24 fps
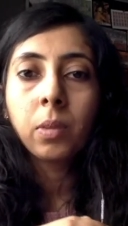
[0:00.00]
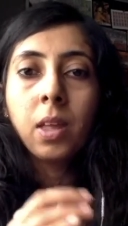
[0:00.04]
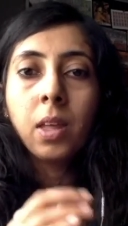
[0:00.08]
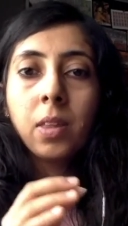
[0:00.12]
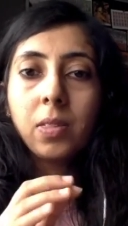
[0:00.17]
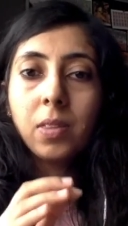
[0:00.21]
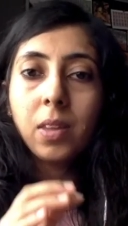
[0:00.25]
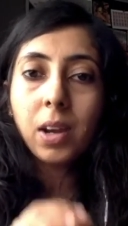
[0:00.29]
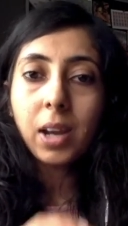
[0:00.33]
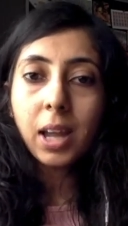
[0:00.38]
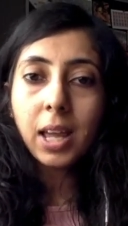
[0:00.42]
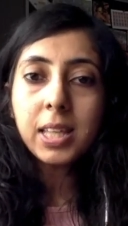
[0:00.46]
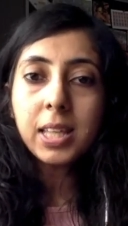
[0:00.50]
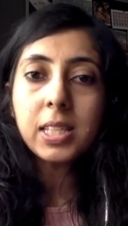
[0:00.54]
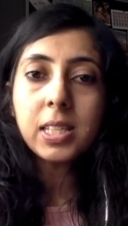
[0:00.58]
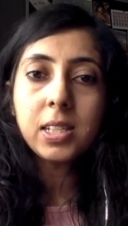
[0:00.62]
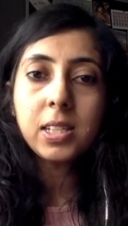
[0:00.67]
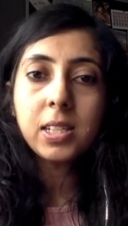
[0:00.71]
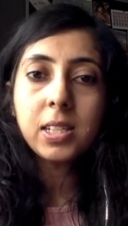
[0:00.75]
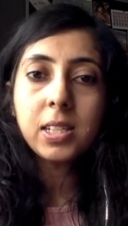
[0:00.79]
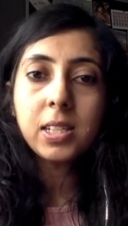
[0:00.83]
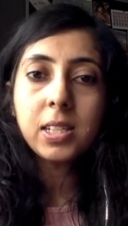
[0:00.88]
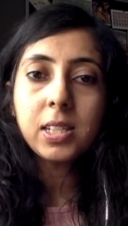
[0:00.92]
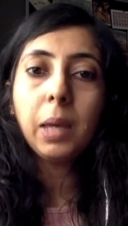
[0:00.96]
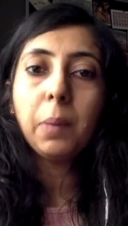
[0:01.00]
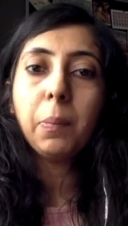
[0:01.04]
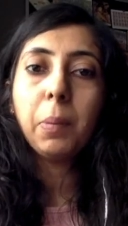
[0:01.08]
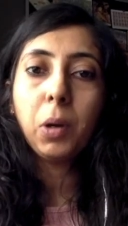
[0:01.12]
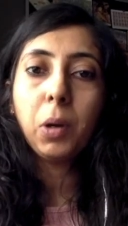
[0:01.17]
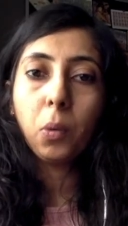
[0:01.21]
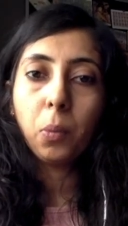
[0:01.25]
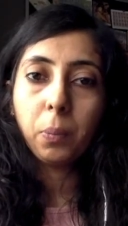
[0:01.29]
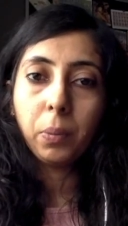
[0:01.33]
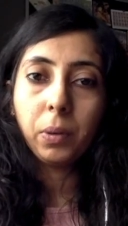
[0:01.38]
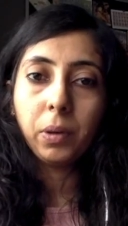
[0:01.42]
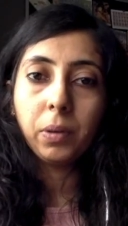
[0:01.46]
The rest, keep it
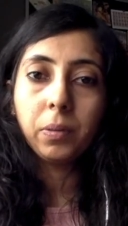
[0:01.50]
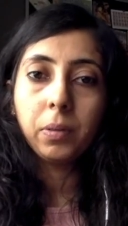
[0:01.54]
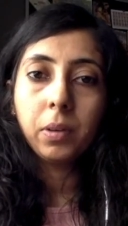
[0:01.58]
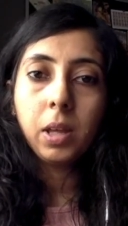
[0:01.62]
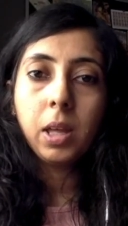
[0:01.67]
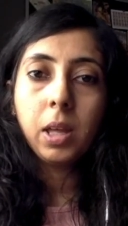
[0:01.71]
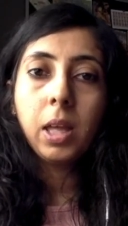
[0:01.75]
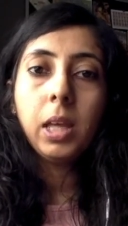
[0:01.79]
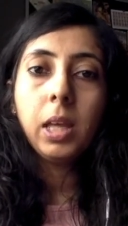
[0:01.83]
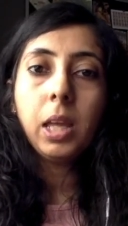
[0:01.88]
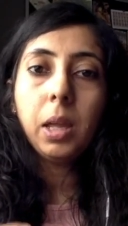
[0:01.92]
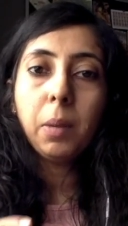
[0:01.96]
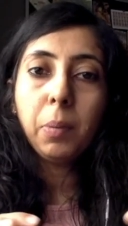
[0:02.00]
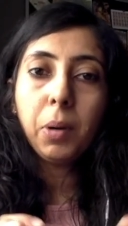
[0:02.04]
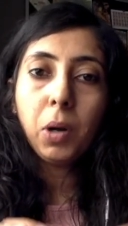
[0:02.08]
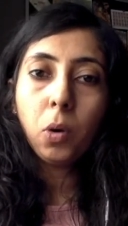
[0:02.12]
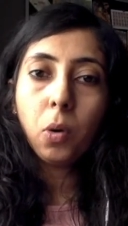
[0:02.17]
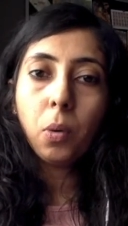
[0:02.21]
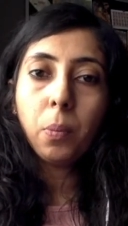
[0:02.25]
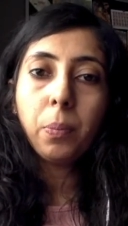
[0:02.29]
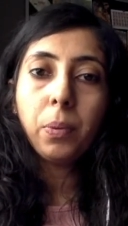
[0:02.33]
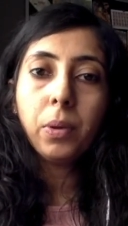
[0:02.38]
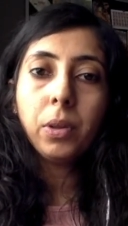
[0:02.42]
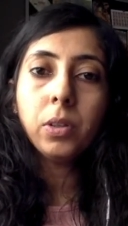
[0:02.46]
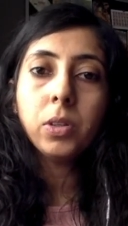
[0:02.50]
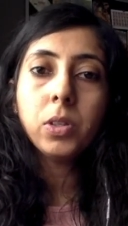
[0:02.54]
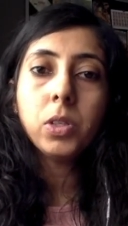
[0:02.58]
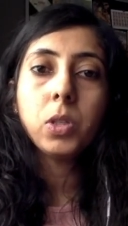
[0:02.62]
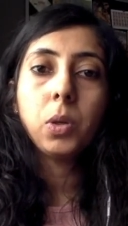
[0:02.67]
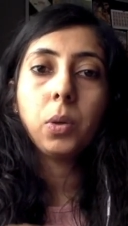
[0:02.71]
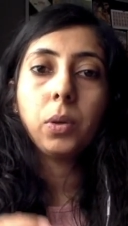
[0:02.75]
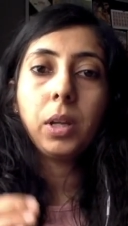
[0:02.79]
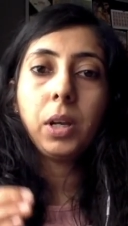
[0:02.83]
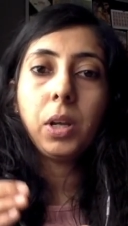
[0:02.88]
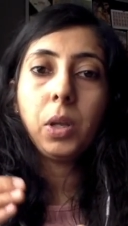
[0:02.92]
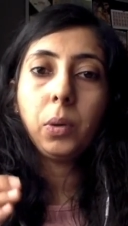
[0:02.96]
open. Keep it open
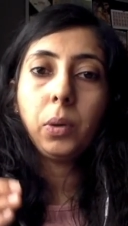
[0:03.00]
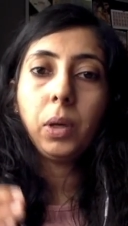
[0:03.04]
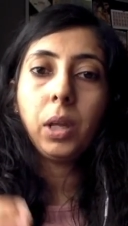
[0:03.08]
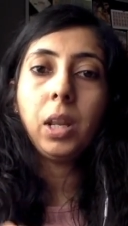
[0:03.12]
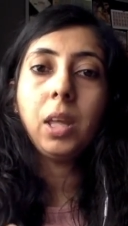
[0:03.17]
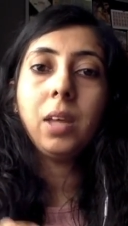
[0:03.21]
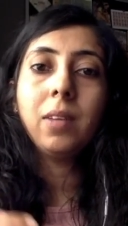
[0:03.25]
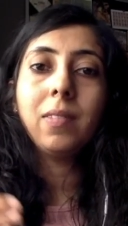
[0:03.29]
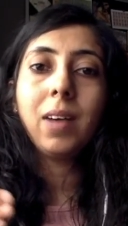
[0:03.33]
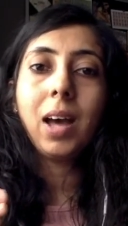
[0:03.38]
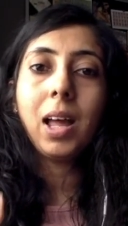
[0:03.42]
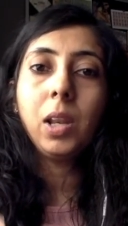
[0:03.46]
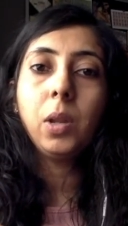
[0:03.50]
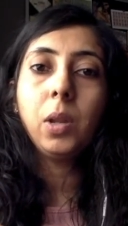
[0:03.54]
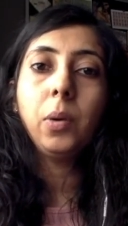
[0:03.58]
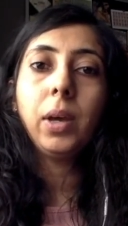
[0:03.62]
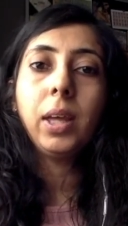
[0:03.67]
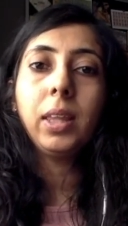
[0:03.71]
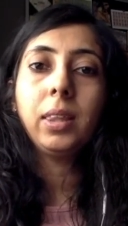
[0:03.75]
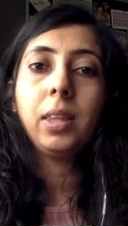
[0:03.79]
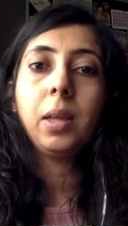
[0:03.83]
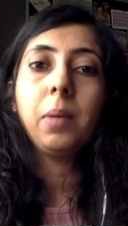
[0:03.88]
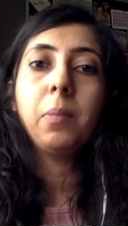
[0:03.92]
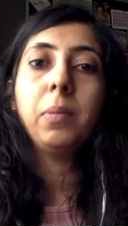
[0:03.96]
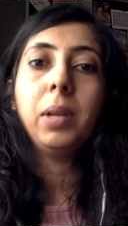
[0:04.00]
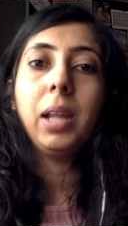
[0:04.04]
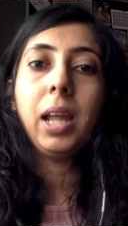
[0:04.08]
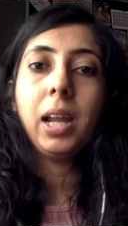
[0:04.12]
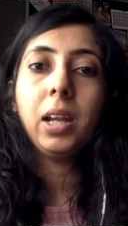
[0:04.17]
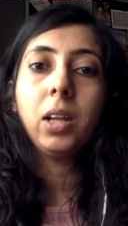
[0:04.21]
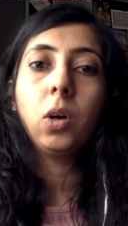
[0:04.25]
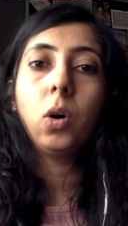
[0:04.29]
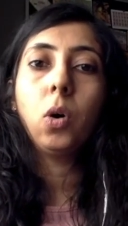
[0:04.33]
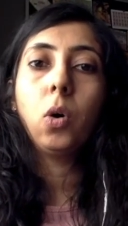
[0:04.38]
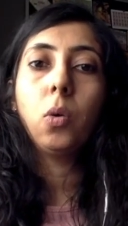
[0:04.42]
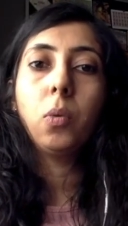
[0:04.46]
so that you can evaluate them
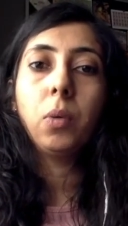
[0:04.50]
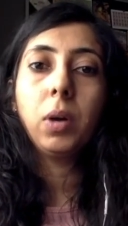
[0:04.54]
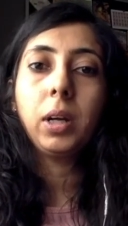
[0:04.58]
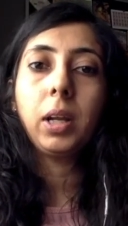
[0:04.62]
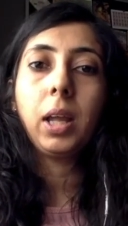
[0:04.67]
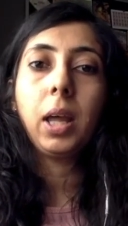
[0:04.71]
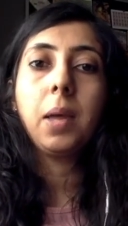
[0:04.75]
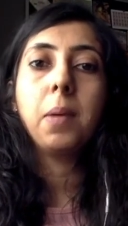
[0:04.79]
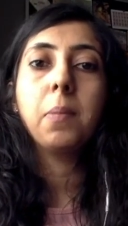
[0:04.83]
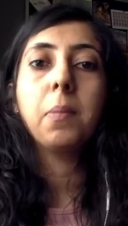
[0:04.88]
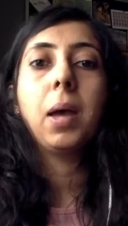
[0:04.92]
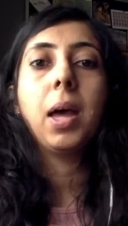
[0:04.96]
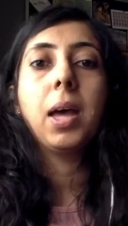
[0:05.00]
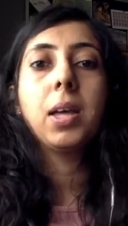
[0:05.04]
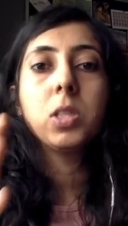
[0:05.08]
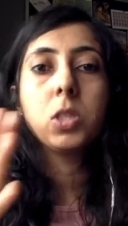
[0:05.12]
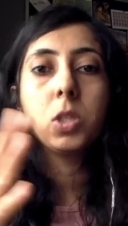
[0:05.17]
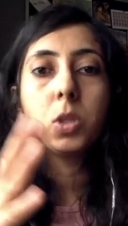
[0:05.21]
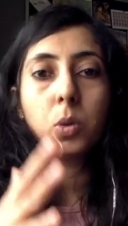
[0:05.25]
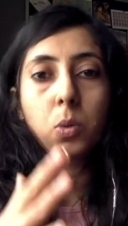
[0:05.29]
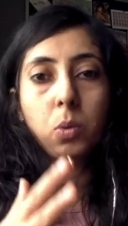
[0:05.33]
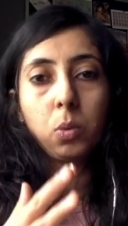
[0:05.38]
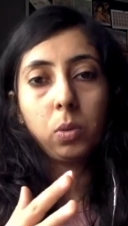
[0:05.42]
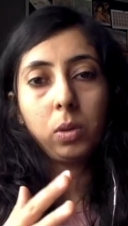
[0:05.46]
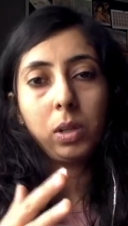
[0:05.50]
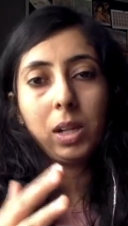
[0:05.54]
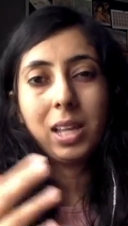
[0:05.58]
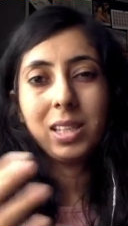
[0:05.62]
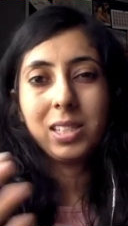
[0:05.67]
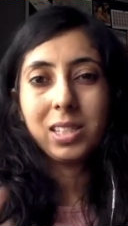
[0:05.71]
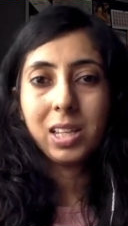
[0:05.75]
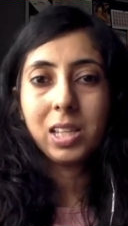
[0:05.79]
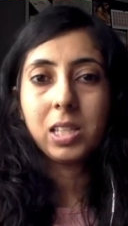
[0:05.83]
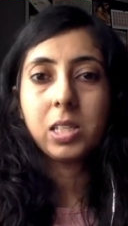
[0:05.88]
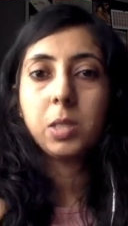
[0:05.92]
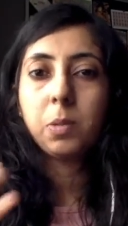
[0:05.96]
later over time as you,
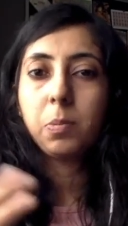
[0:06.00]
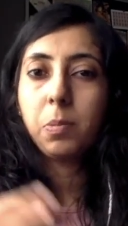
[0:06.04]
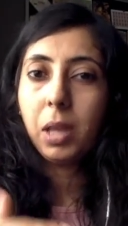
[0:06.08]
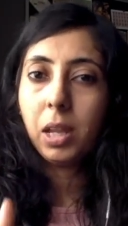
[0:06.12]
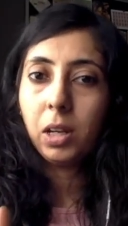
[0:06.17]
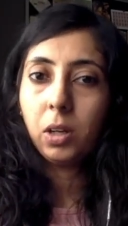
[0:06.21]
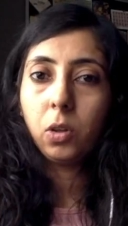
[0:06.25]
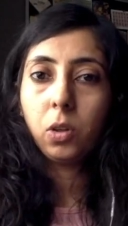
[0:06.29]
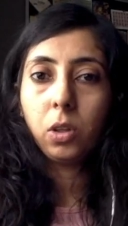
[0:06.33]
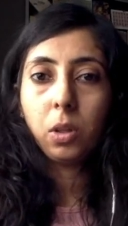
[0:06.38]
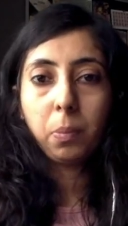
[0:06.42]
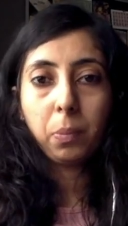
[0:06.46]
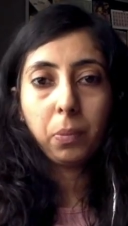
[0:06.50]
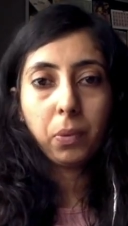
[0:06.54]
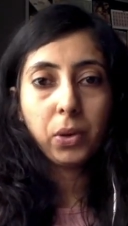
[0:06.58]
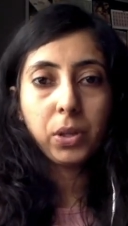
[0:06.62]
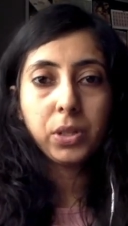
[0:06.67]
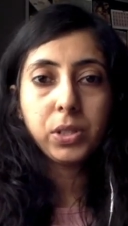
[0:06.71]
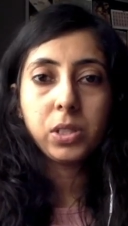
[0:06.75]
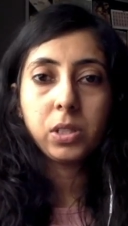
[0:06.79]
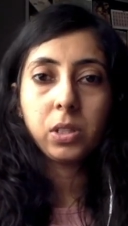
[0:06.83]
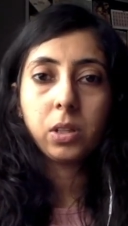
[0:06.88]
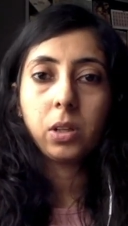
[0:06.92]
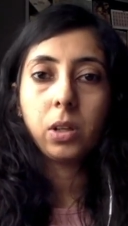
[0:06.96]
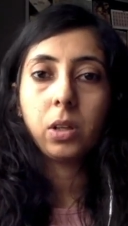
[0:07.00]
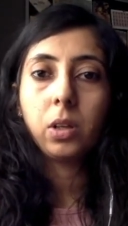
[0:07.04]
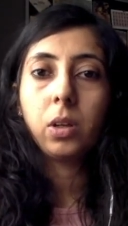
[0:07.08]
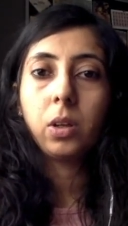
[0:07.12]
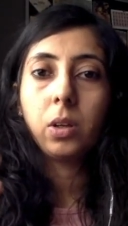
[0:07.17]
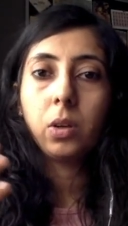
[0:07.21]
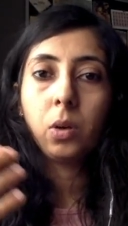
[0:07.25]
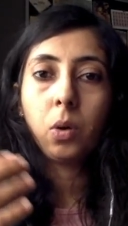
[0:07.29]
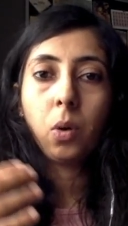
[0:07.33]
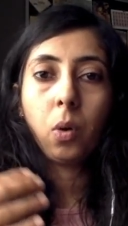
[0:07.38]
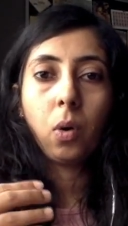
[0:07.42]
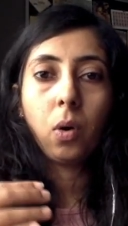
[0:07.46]
let's say, speak to the
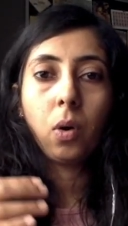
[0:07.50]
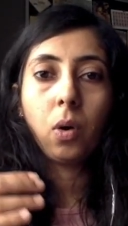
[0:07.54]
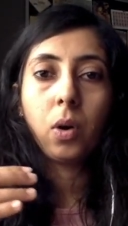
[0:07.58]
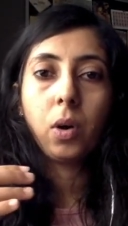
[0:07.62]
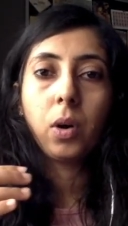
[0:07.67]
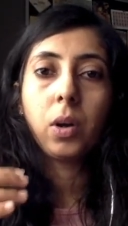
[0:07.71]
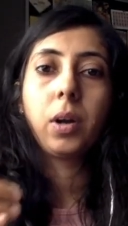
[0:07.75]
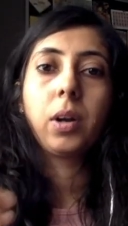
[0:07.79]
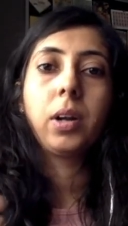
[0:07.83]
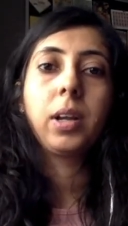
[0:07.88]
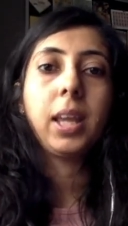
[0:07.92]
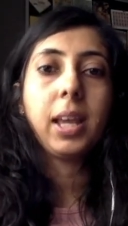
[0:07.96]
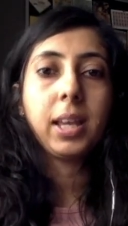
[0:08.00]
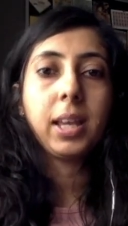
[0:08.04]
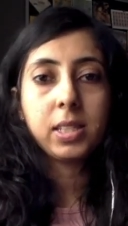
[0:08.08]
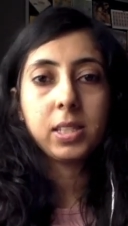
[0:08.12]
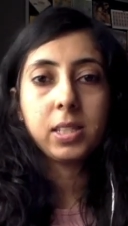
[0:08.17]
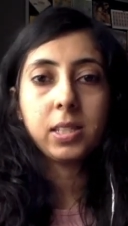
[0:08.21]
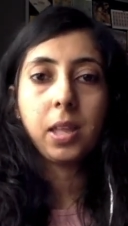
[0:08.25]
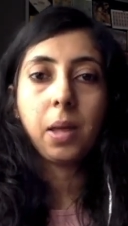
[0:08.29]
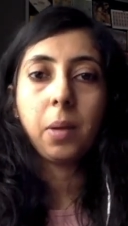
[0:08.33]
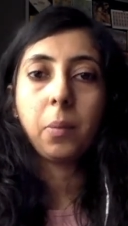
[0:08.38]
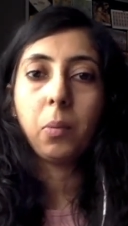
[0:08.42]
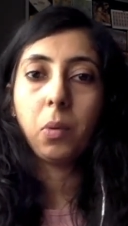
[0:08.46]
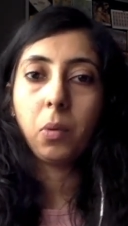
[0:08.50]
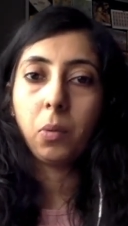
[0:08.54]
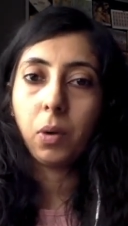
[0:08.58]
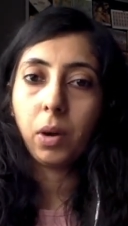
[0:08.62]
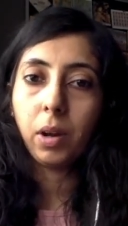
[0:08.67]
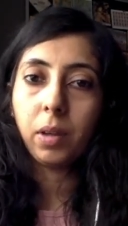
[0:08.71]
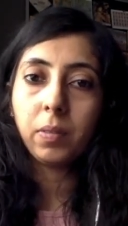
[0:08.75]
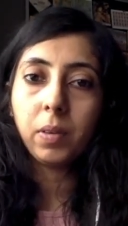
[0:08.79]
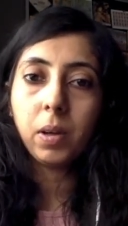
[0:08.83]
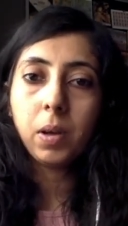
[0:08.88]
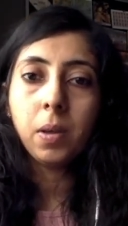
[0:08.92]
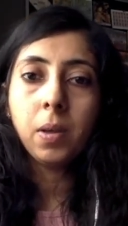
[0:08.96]
person or text them or
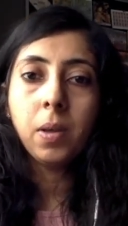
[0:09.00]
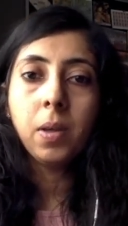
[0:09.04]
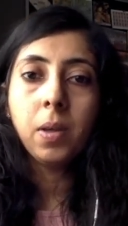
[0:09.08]
whatever.